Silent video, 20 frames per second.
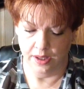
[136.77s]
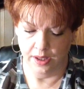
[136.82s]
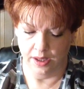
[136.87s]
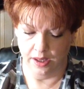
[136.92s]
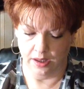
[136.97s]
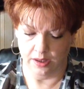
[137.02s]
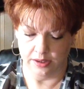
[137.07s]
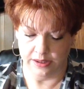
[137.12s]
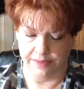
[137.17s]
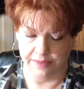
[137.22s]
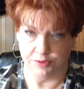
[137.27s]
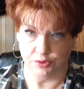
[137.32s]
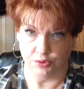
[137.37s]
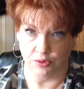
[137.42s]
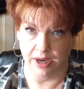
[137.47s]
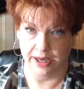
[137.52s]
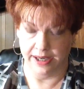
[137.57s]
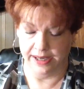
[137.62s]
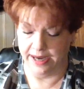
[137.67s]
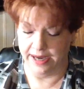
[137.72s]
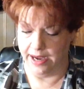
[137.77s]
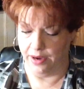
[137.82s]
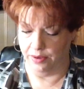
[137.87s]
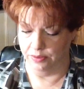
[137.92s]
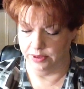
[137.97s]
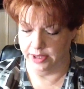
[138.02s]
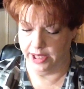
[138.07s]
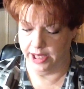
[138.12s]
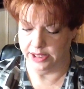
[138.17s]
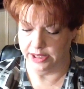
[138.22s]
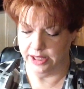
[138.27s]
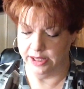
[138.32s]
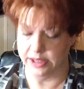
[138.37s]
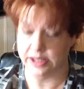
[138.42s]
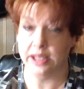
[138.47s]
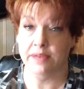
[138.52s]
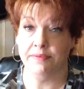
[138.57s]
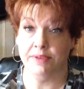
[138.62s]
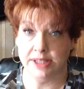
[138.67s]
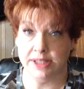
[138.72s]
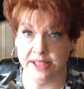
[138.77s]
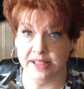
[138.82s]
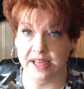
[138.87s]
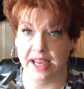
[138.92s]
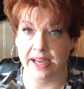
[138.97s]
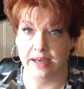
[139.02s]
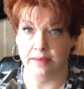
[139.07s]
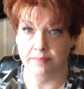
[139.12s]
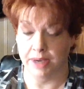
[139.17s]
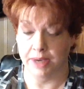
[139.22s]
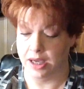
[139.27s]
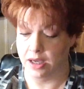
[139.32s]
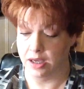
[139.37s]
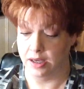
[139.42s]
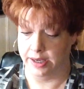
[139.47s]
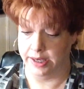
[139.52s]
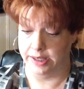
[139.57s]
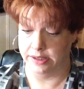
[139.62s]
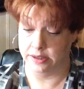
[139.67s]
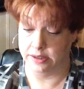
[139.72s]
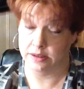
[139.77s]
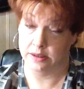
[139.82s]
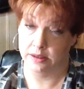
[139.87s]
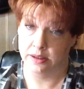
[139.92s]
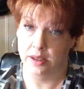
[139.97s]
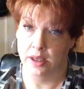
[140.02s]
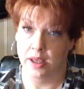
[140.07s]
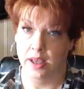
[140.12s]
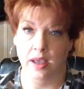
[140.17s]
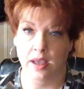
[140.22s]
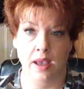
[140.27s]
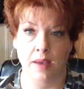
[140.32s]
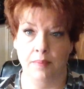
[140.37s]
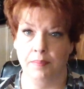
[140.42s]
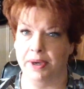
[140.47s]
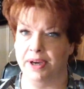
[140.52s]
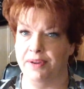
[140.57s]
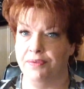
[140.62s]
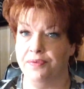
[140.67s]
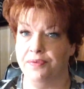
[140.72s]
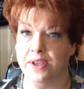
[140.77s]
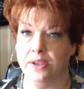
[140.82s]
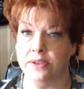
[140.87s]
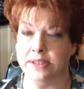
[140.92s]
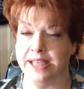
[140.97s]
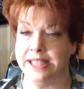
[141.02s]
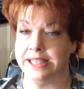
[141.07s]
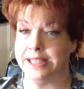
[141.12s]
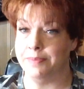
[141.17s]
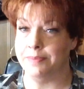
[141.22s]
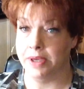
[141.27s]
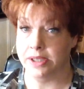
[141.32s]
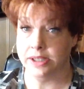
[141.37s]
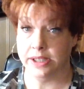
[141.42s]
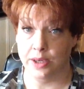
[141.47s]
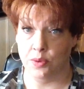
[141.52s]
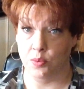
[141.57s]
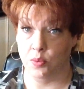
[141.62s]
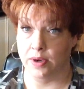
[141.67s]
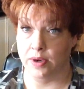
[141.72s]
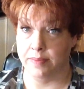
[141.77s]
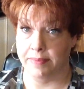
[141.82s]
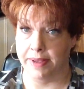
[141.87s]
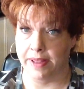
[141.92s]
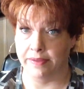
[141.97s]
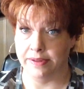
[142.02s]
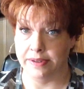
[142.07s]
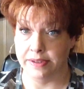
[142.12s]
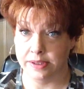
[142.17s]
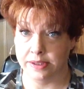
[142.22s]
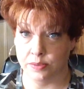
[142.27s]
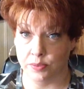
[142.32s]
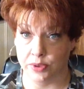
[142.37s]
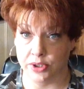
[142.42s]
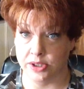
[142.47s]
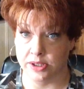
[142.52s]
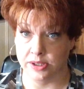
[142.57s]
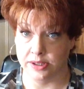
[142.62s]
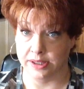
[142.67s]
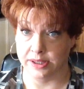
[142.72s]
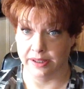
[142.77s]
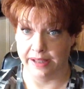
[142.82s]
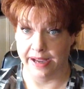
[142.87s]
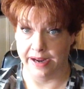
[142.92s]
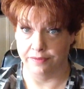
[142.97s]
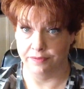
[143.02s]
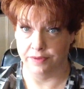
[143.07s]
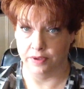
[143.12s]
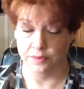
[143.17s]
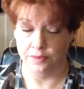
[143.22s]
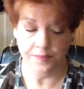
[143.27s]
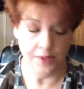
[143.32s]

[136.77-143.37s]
because I've tried it out, it does leave a stain behind. But it smells like watermelons, which is delightful.